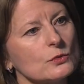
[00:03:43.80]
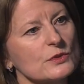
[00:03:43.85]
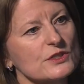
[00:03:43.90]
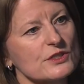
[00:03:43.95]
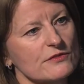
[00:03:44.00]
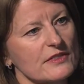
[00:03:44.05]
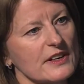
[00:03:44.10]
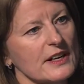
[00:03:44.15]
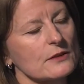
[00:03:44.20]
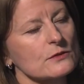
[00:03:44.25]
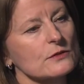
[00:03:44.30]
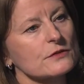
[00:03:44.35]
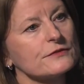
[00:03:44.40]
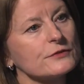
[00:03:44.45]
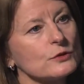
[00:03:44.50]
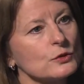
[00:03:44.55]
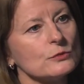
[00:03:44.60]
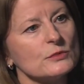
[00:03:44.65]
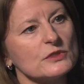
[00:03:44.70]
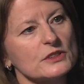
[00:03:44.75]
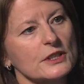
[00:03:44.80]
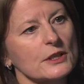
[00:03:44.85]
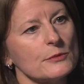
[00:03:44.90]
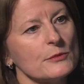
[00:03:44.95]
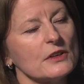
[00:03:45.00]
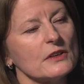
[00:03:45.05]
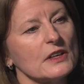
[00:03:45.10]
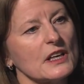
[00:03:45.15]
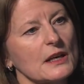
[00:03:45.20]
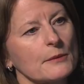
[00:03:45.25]
was around formal
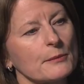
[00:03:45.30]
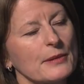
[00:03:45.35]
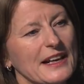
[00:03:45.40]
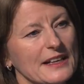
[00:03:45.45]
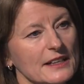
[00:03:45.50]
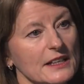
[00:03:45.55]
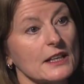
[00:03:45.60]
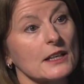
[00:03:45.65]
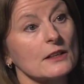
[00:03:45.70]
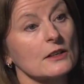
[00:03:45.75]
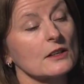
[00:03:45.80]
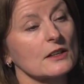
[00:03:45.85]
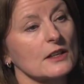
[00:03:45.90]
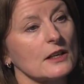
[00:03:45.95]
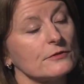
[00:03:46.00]
delivering